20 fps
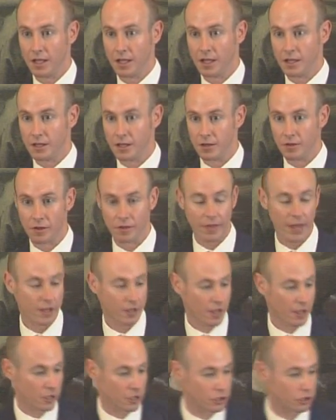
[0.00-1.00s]
That they're
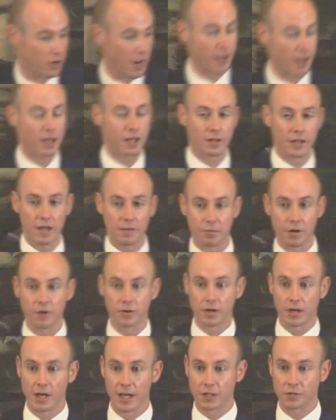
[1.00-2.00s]
kind of dragging their
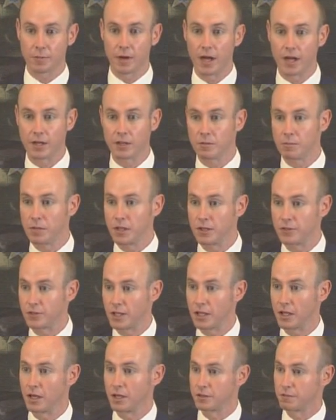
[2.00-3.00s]
broken legs behind them because they
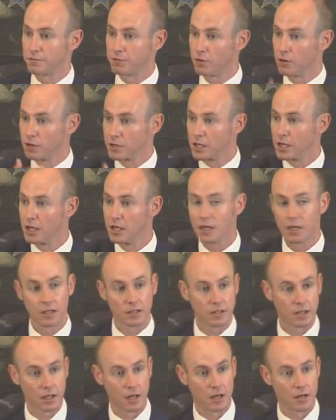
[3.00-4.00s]
can't afford
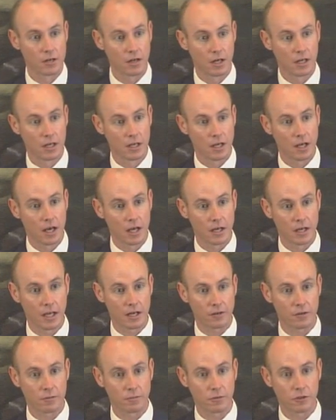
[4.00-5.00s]
to go and
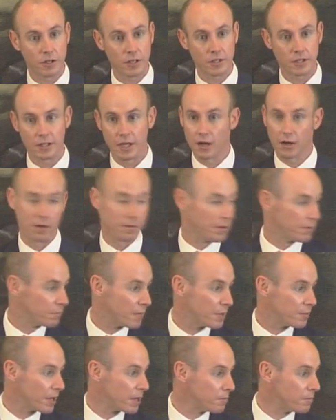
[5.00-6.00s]
get them treated. Now,
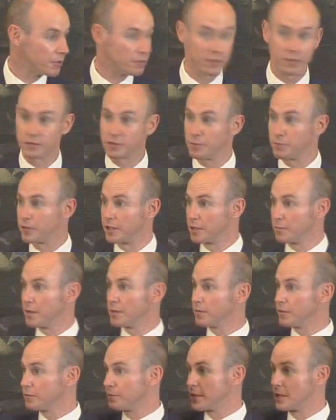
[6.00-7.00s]
maybe I'm missing something.
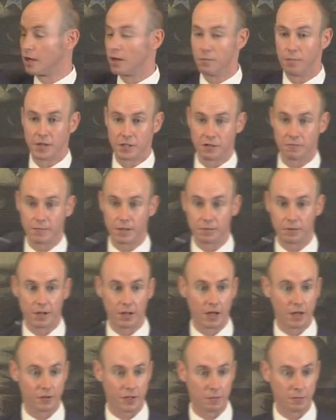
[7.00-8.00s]
Maybe there's been a whole bunch of people in the
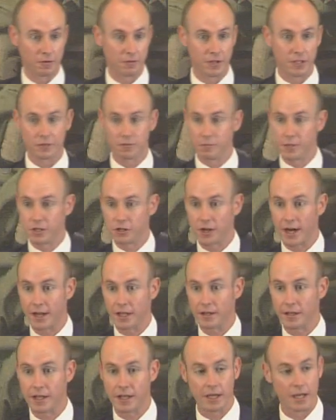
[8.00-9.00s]
last couple of days who've been dragging
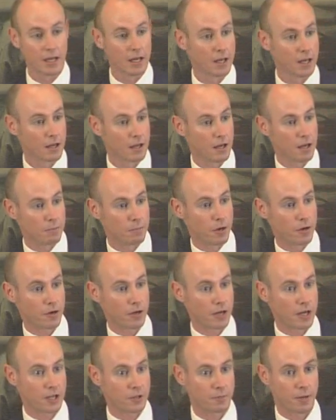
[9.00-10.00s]
their
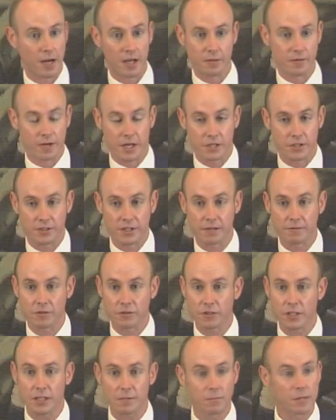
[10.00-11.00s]
broken legs behind them that I just haven't seen.